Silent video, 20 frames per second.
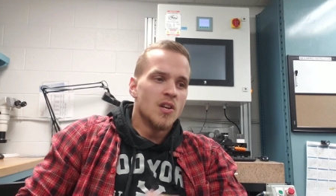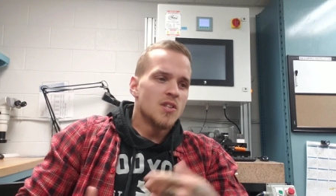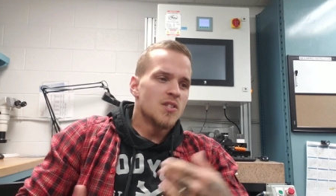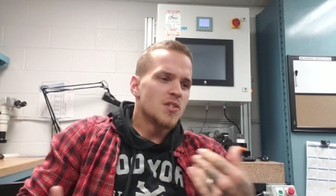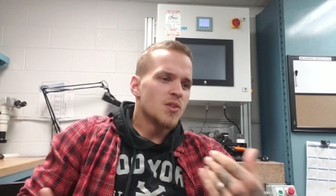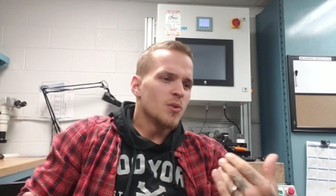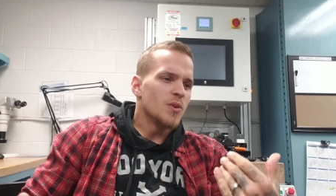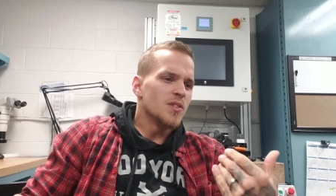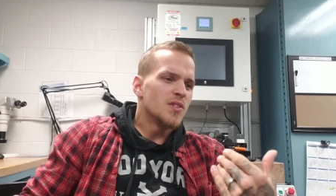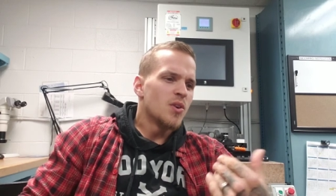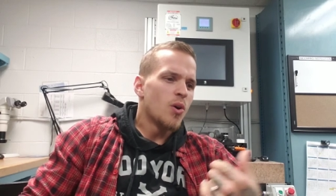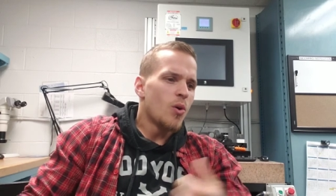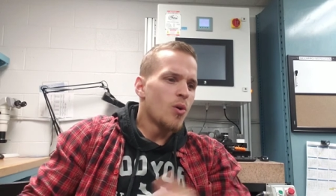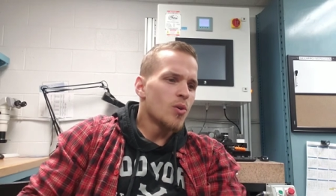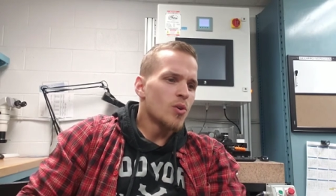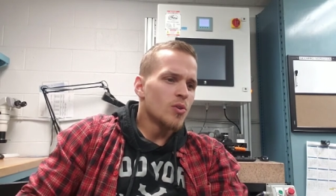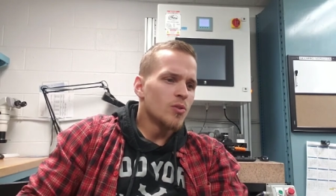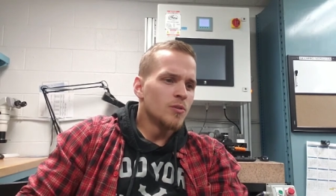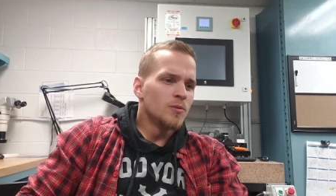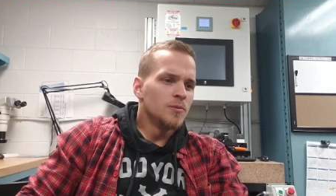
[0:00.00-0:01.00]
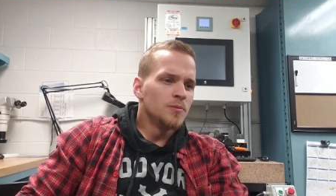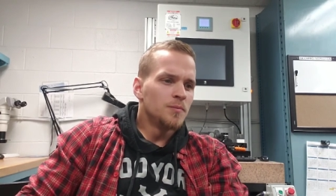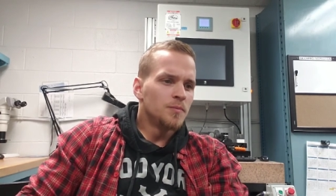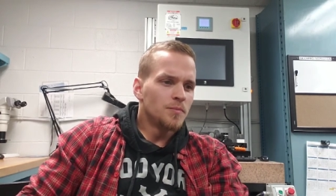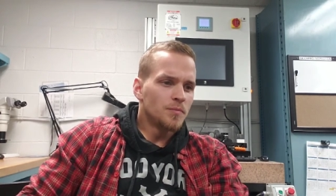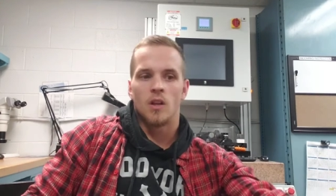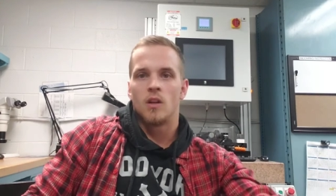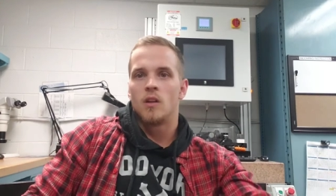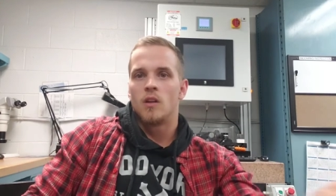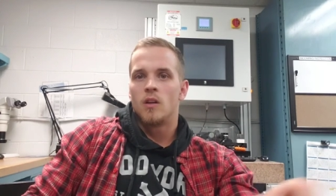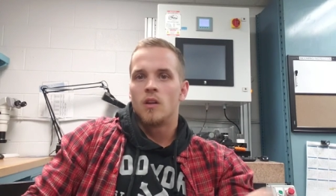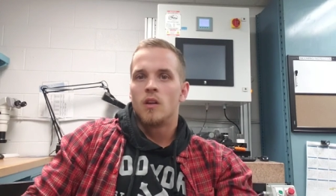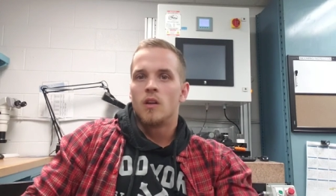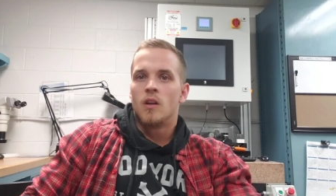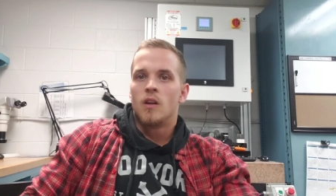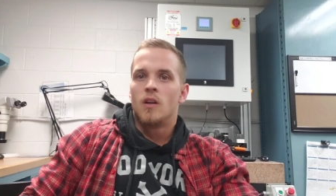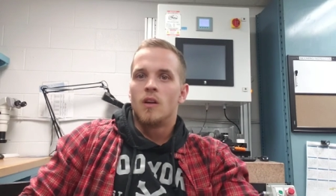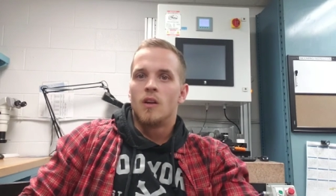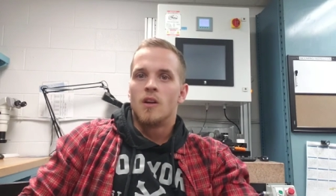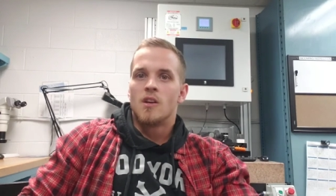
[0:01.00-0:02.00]
So in total,
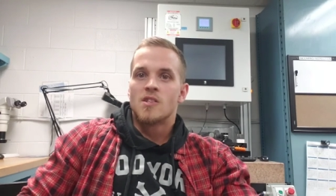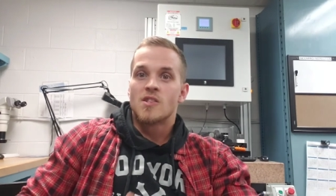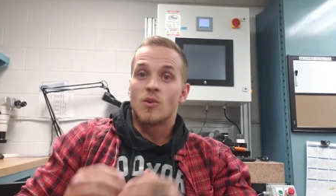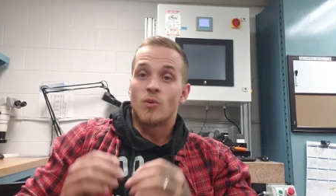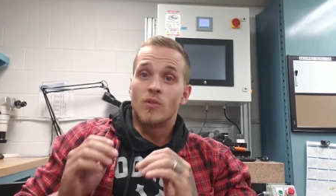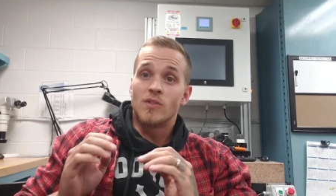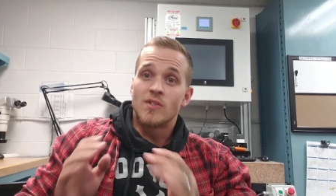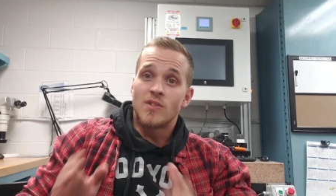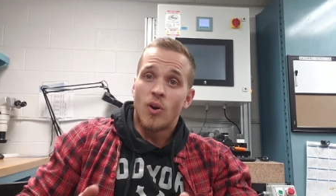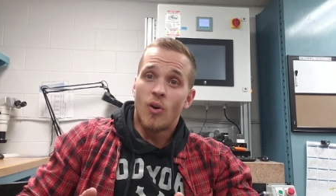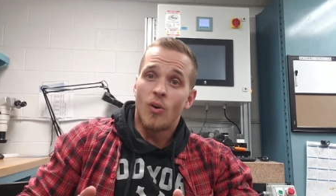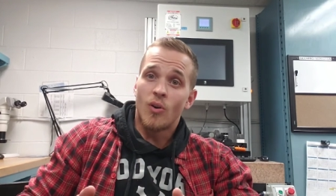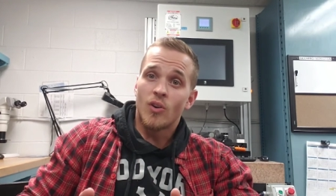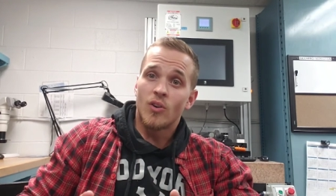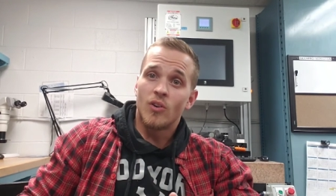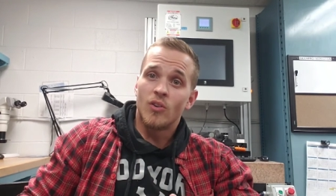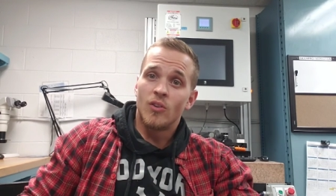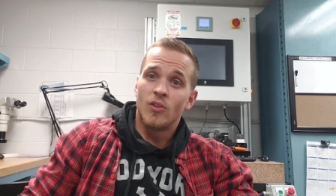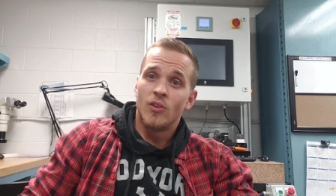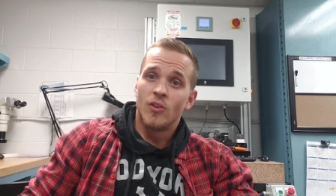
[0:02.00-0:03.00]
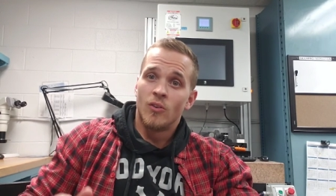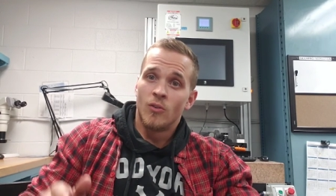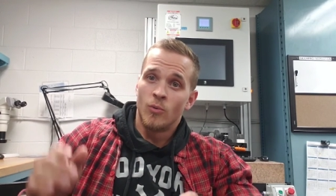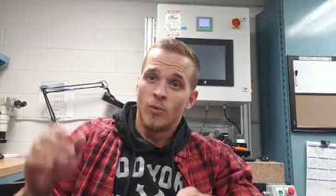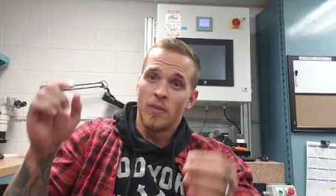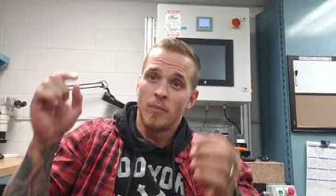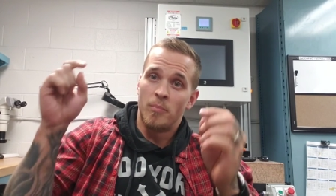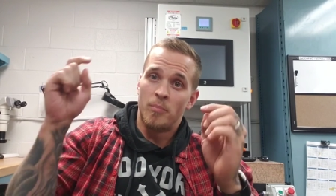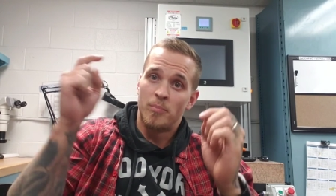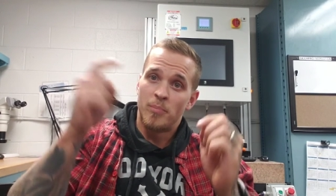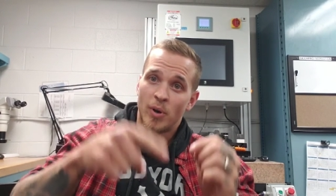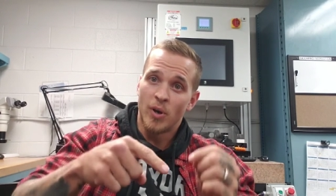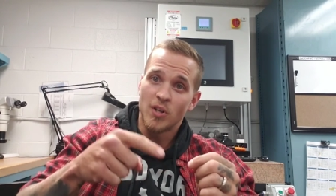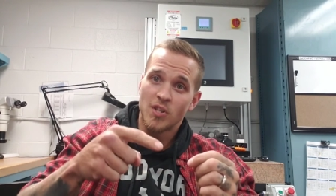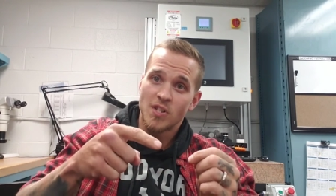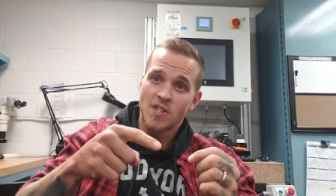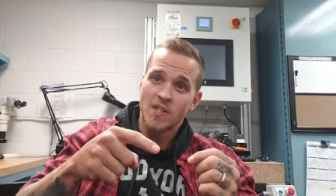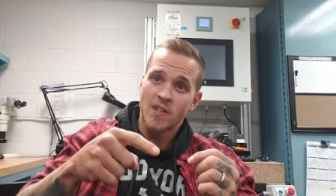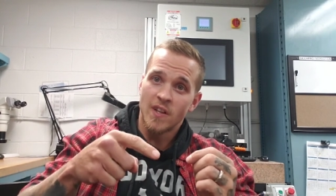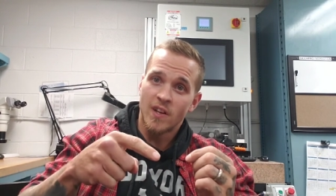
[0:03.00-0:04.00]
so in total, with
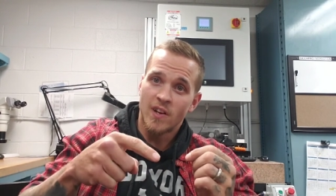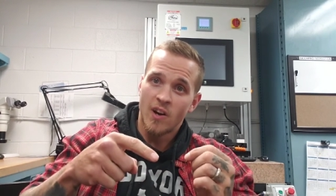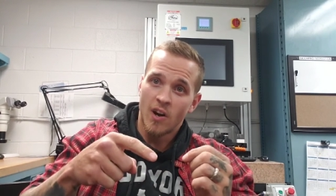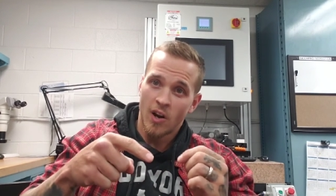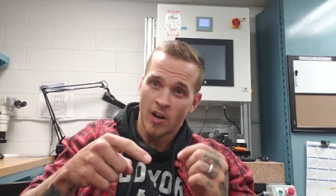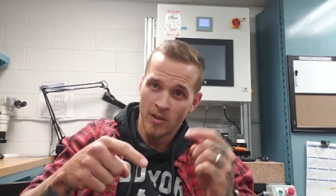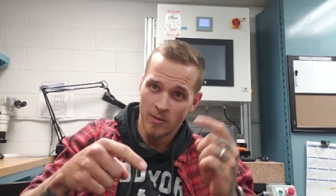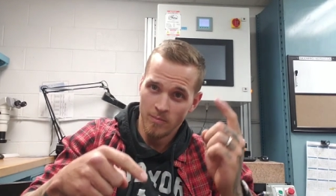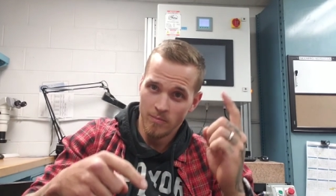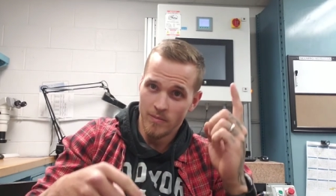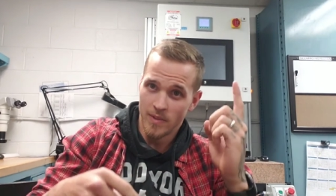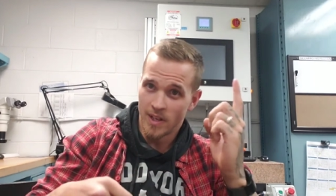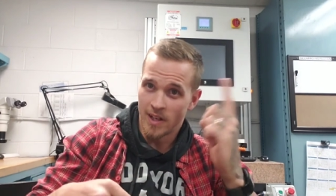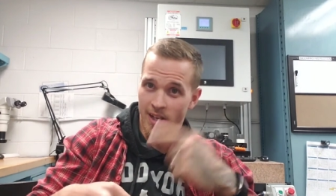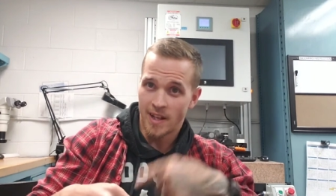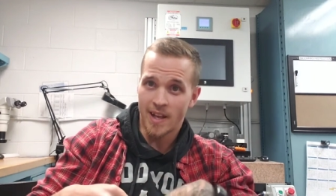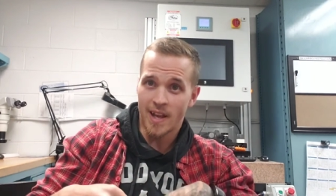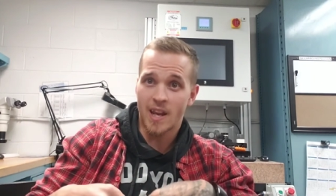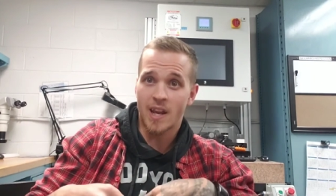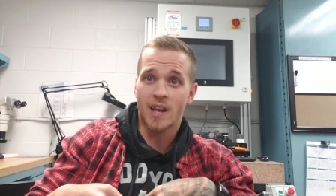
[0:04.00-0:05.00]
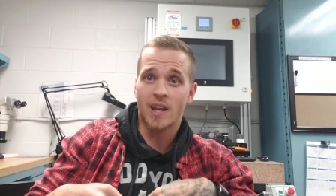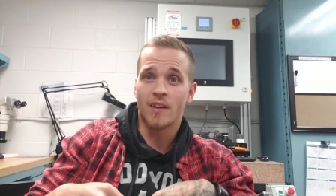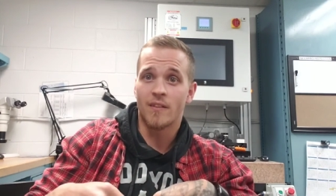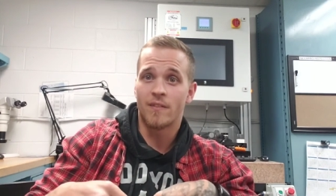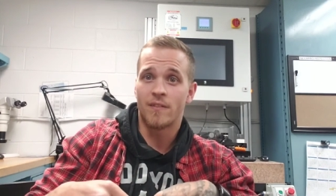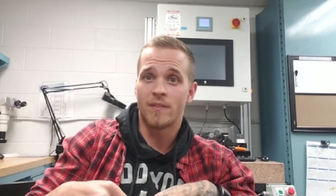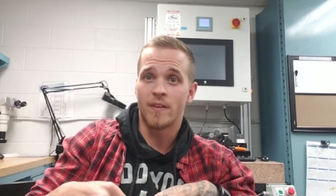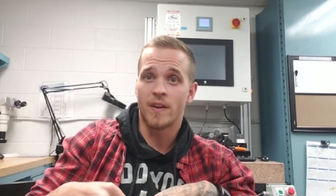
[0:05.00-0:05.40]
purchasing the car and getting it